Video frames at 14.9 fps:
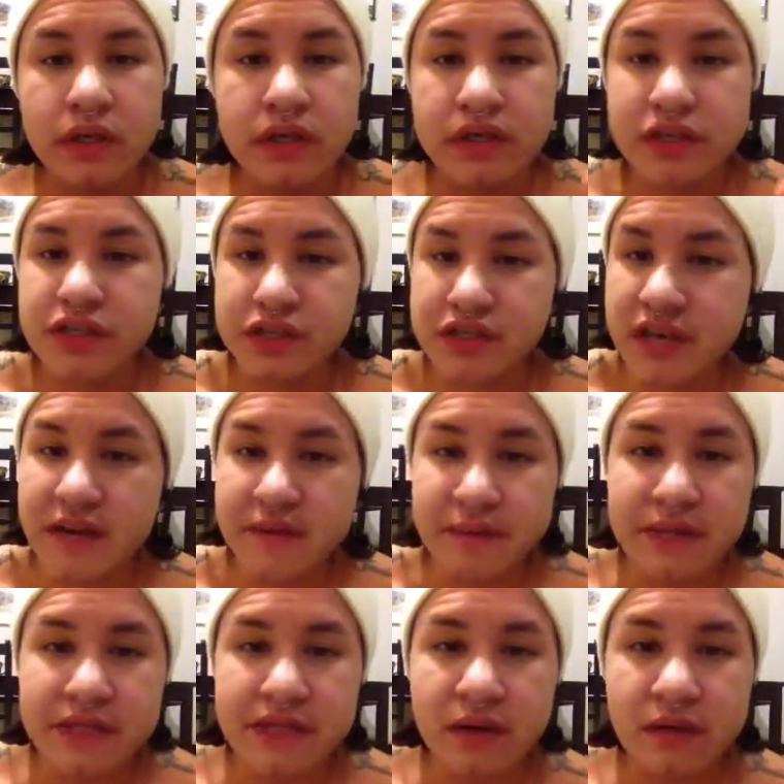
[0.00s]
to just kind of
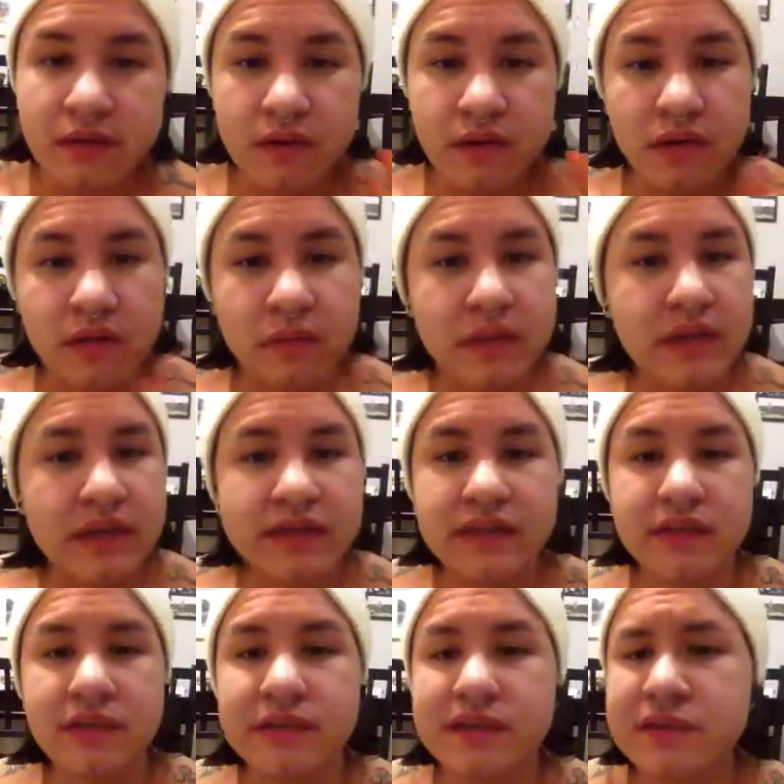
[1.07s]
peace out for a little bit,
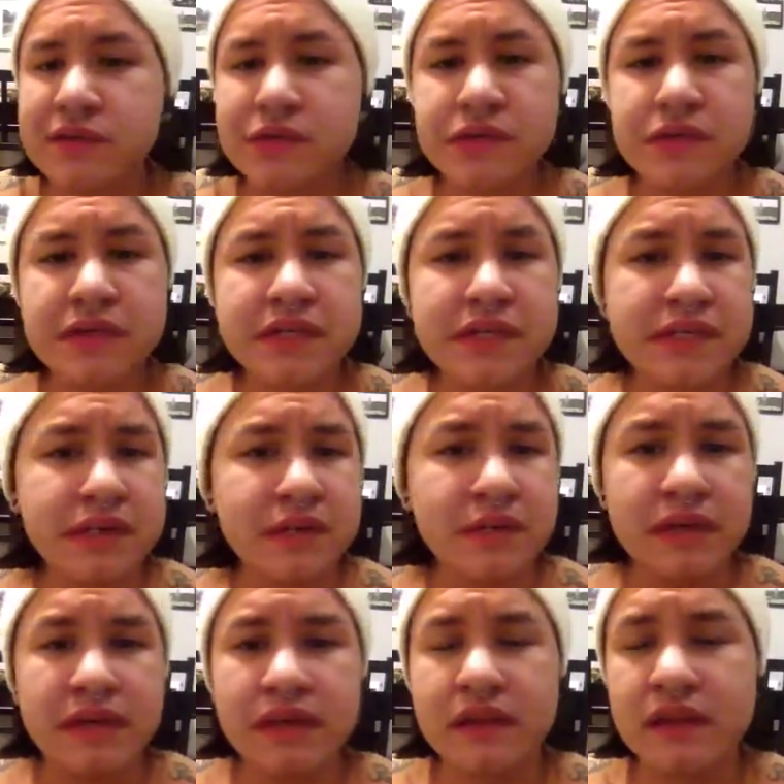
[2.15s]
deal with surgery, deal
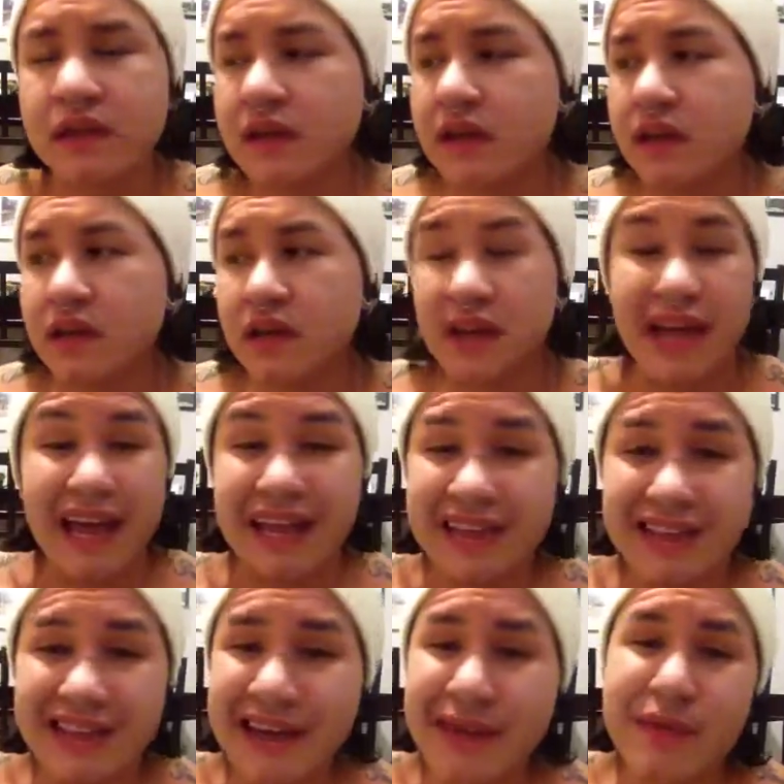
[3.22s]
with
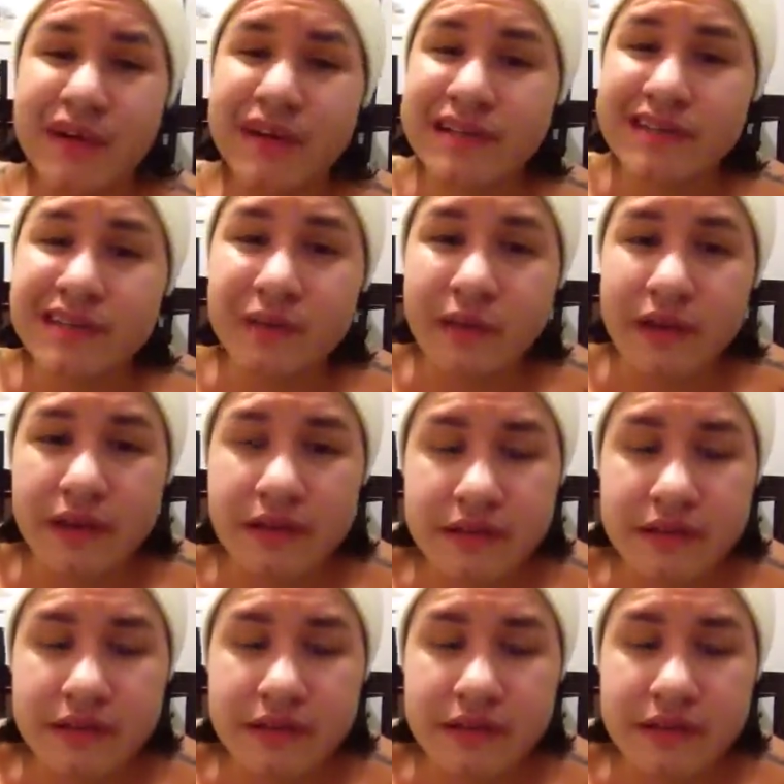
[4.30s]
anything I want to deal with.